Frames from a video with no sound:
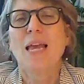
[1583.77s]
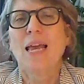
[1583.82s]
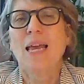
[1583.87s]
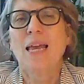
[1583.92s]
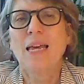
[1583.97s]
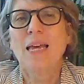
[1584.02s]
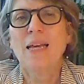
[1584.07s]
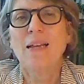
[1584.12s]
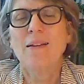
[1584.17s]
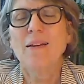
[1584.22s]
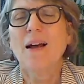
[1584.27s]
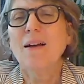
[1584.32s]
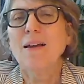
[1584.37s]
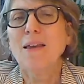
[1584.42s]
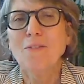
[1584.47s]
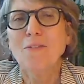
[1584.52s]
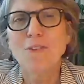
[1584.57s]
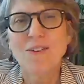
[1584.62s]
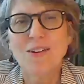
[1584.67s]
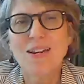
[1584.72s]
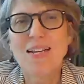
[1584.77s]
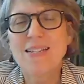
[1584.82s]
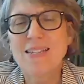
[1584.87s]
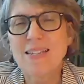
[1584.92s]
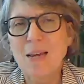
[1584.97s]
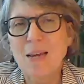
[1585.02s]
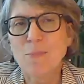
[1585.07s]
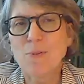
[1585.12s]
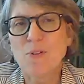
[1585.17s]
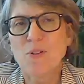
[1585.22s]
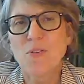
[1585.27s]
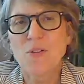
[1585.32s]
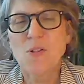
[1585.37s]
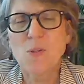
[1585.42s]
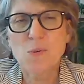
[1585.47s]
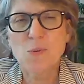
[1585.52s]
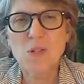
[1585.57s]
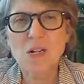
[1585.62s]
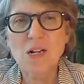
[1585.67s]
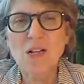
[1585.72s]
And I'll give you an example. So this
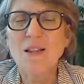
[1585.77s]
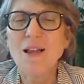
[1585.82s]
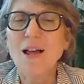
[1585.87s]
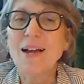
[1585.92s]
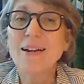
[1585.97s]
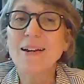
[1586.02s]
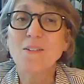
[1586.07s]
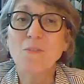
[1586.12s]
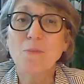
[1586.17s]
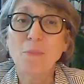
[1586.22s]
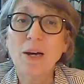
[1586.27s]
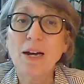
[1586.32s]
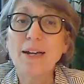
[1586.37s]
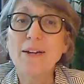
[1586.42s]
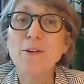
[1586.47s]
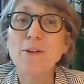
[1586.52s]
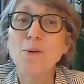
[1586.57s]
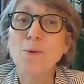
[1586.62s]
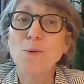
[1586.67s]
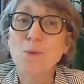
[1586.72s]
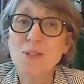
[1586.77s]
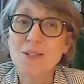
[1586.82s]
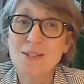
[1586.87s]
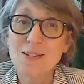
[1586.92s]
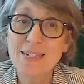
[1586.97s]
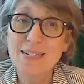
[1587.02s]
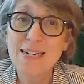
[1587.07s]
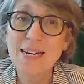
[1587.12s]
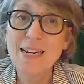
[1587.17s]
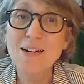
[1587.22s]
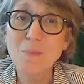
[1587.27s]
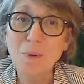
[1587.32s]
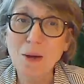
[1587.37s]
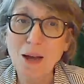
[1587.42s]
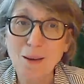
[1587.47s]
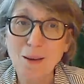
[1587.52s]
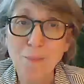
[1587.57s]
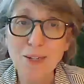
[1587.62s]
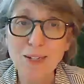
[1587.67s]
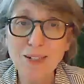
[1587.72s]
was a client of mine who was a stand-up
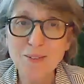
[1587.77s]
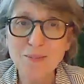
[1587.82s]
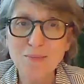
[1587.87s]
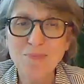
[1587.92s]
comic,